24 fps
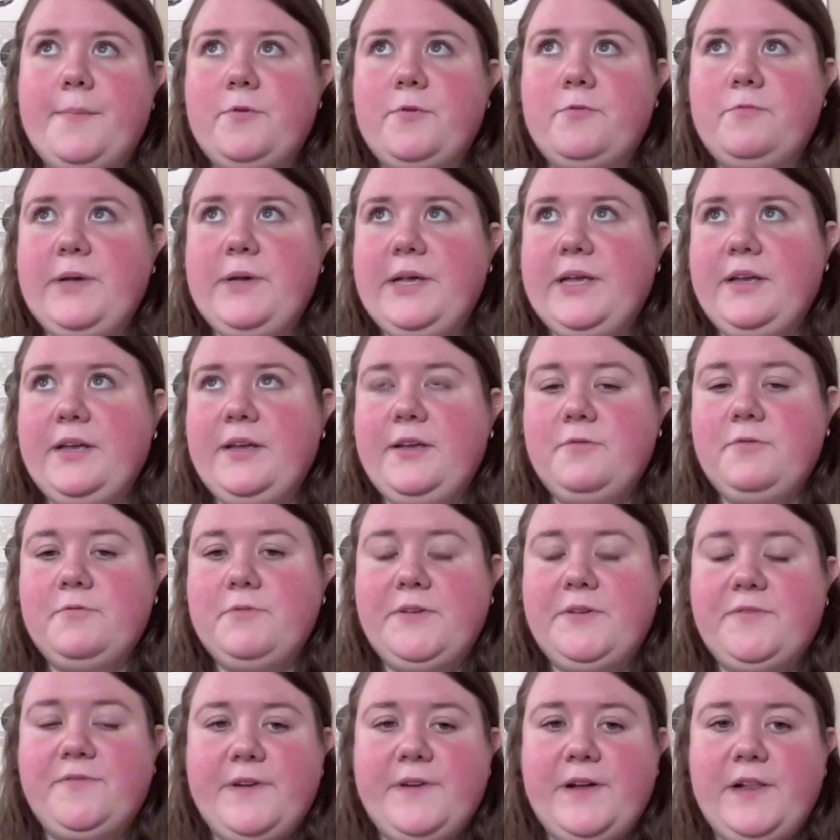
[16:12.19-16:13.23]

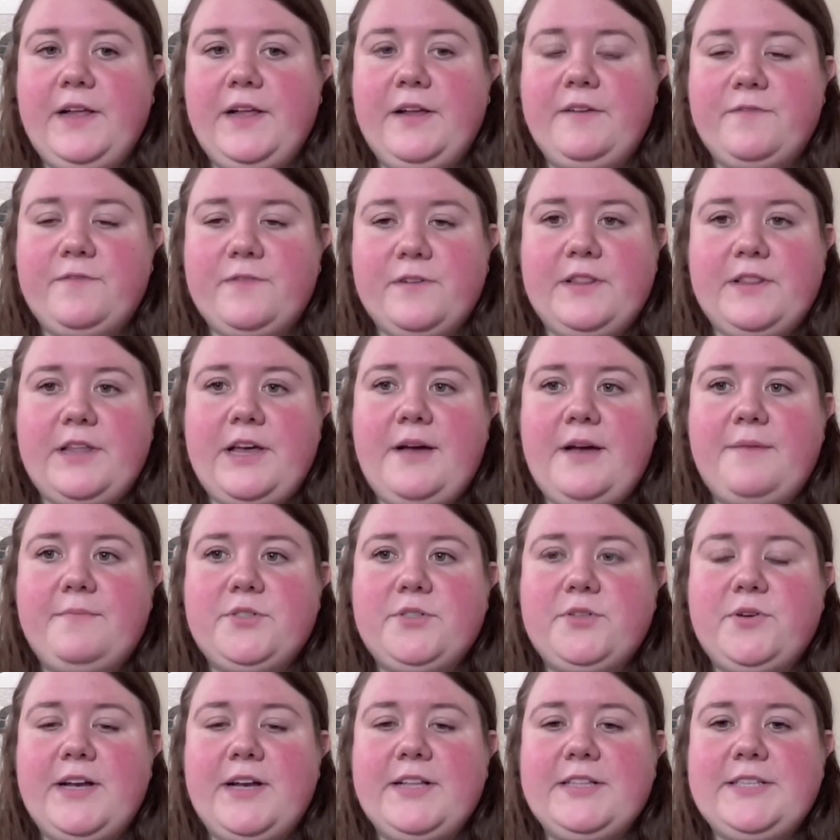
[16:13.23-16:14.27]
we fill in for them.
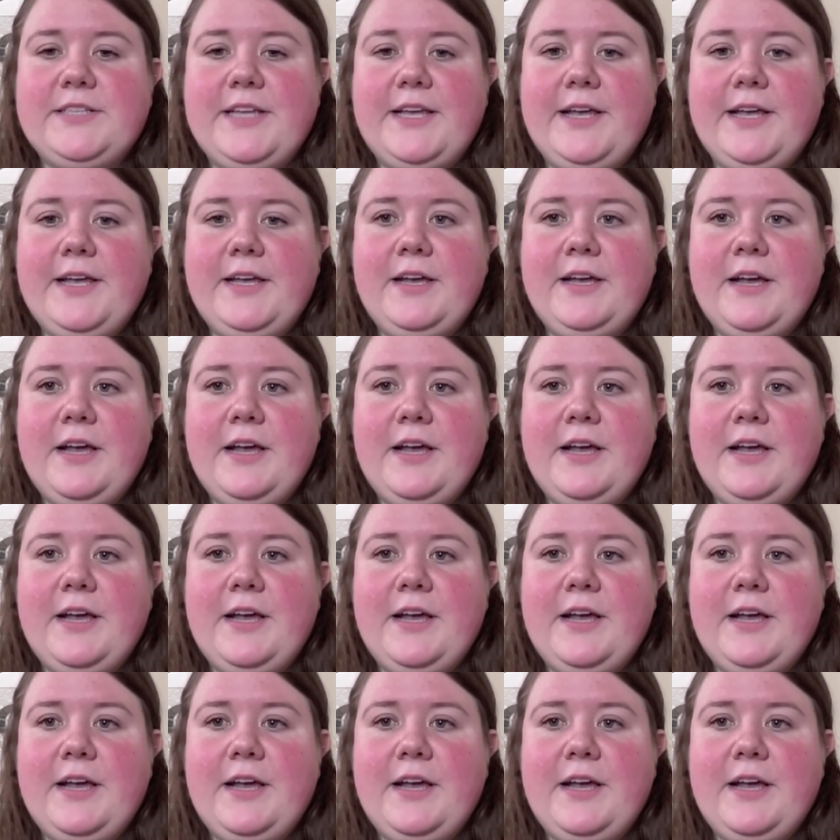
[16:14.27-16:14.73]
So I'd say